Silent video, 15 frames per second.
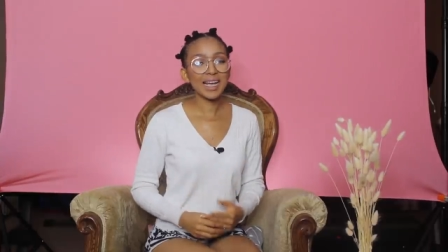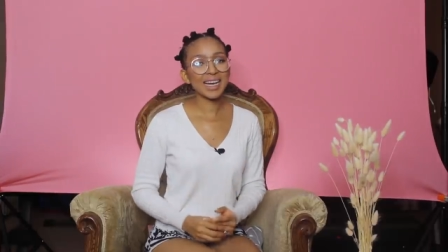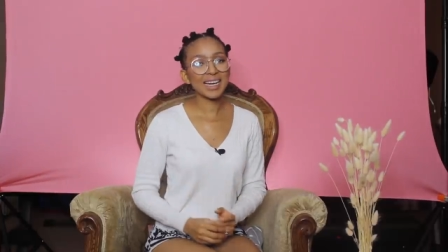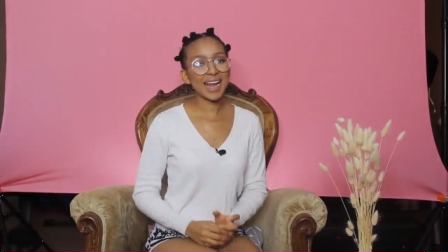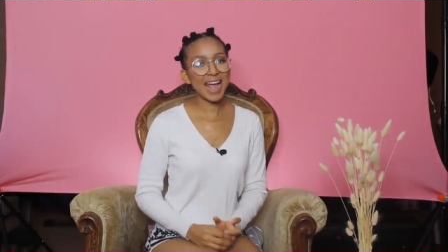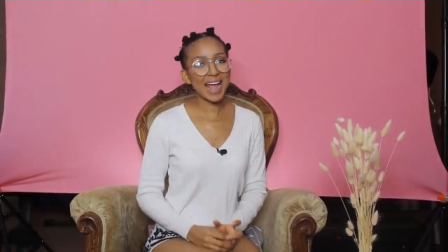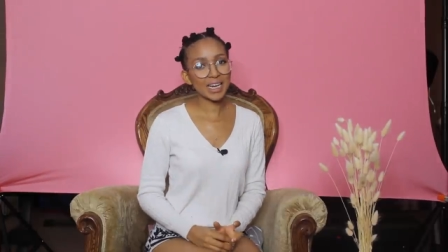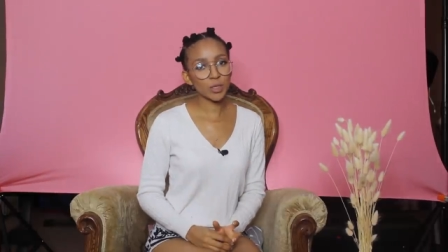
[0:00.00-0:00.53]

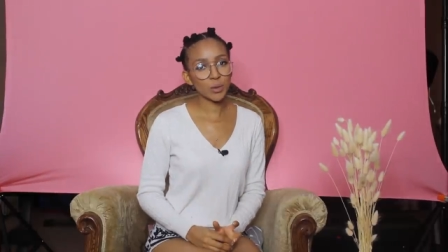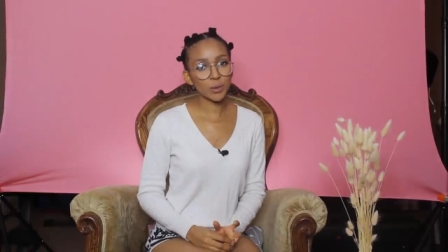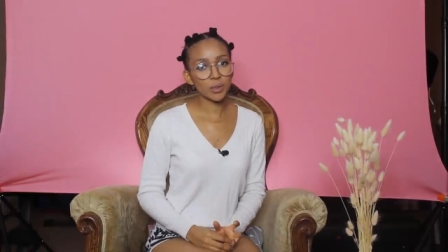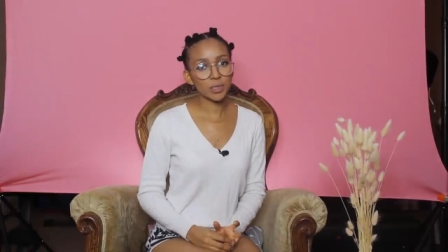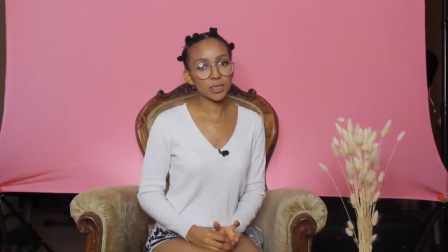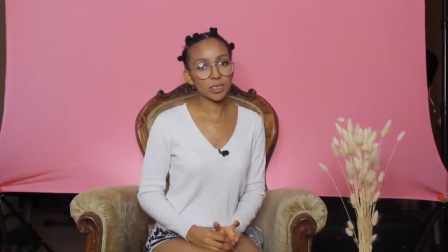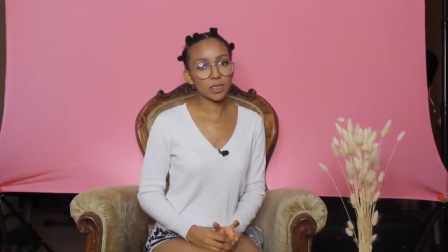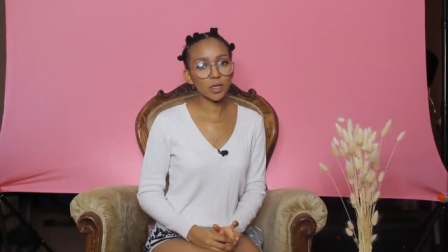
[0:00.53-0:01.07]

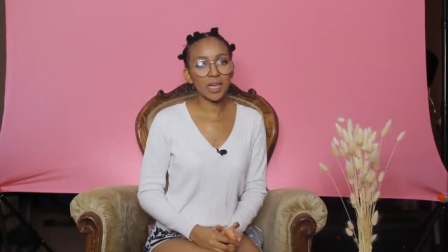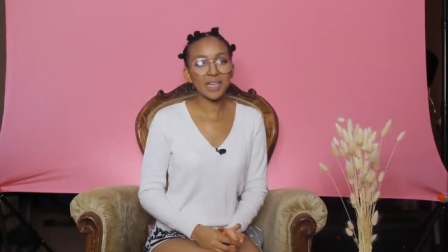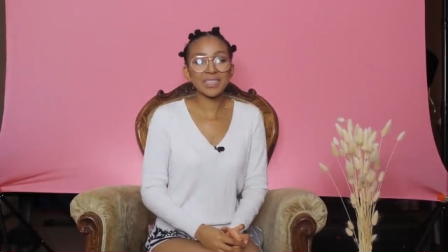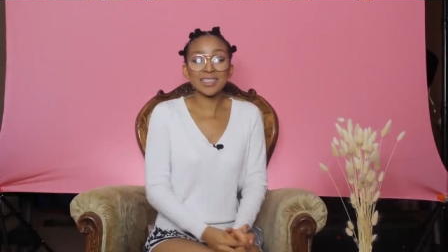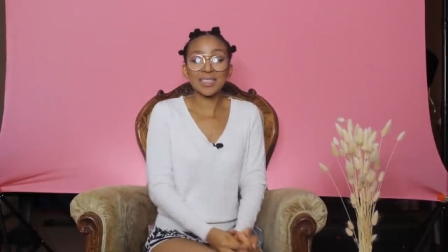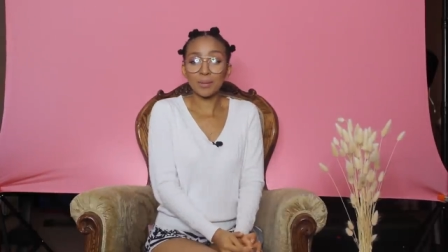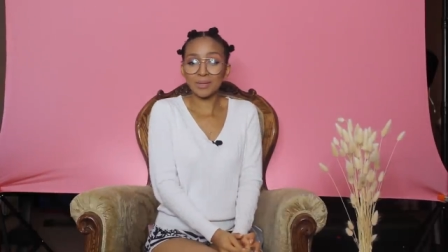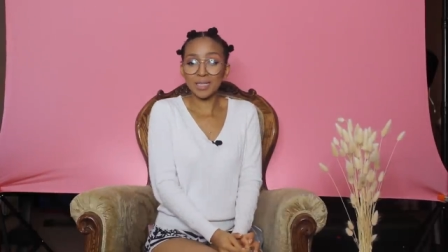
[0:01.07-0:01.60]
inadequate
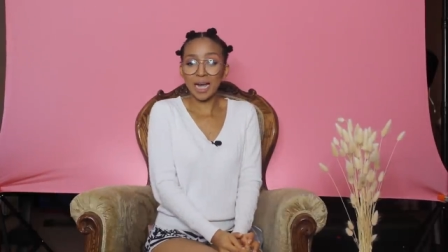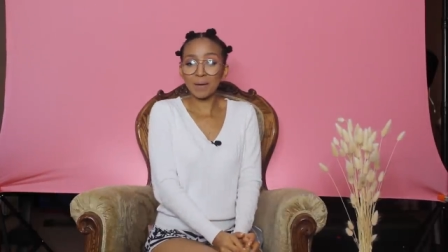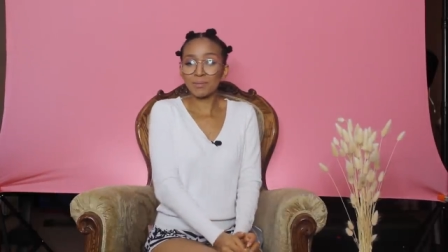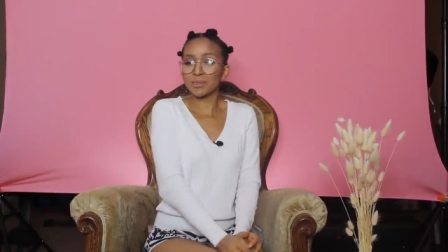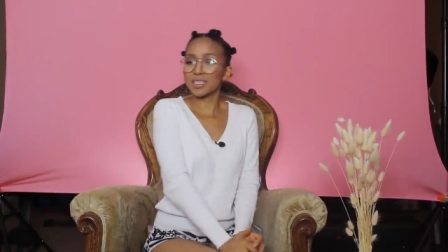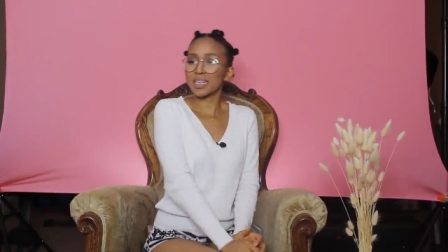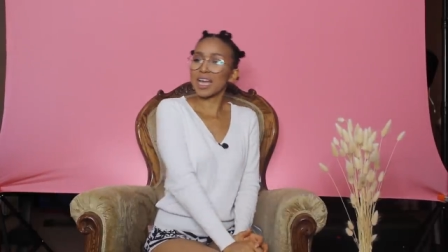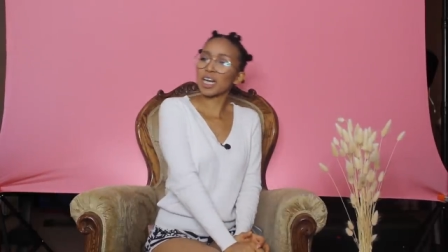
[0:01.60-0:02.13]
and
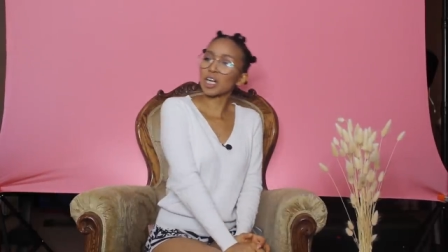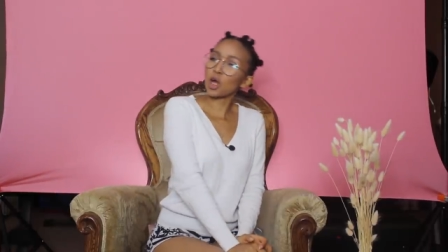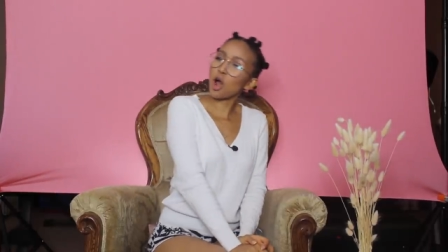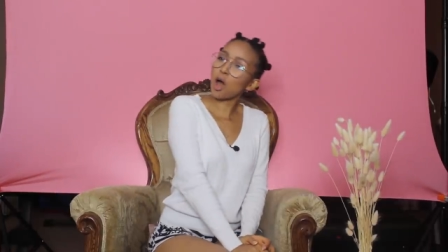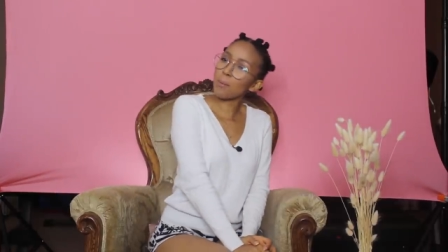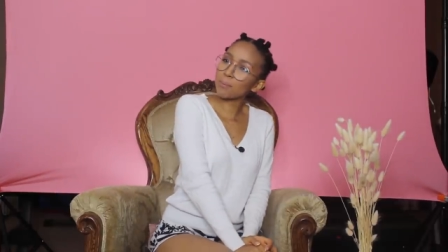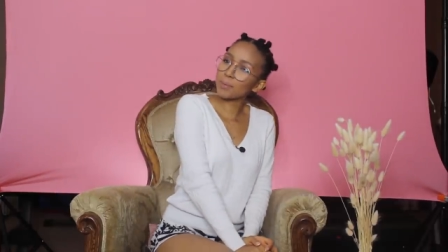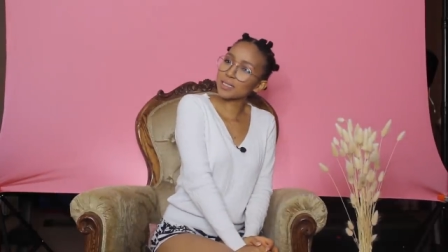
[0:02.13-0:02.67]
sometimes
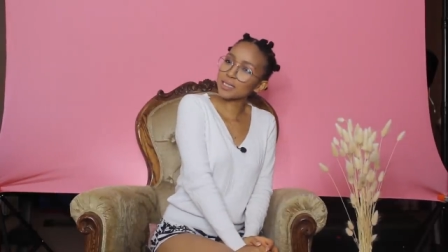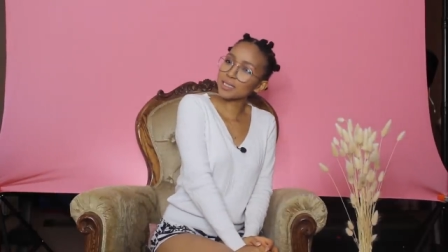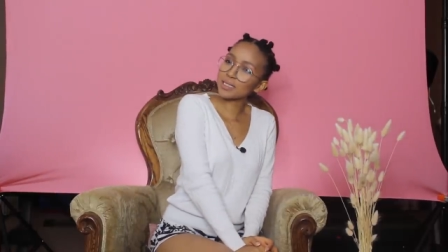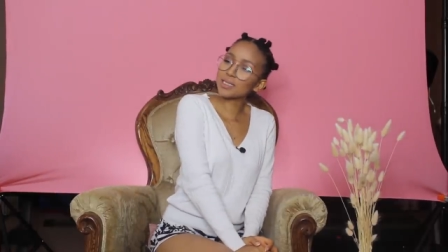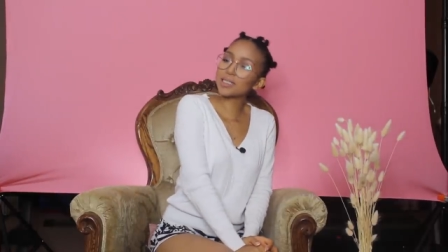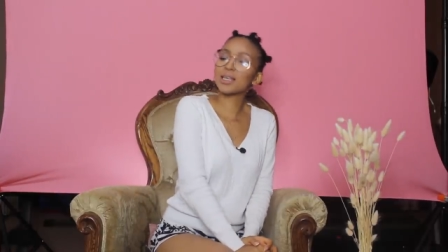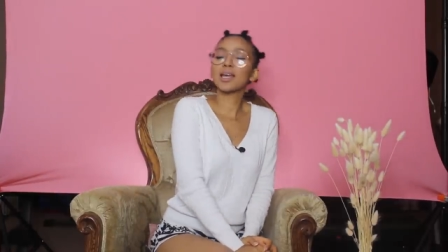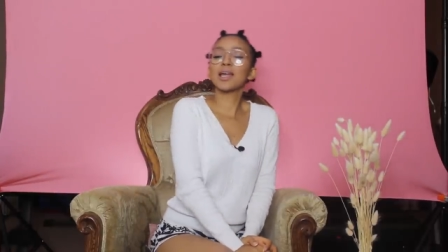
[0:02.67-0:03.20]

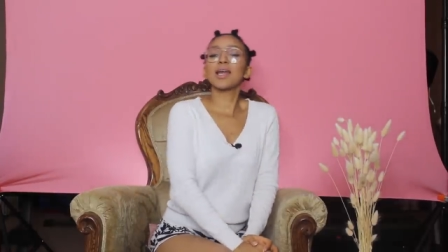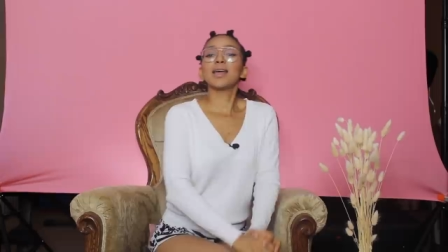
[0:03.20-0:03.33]
incompetent,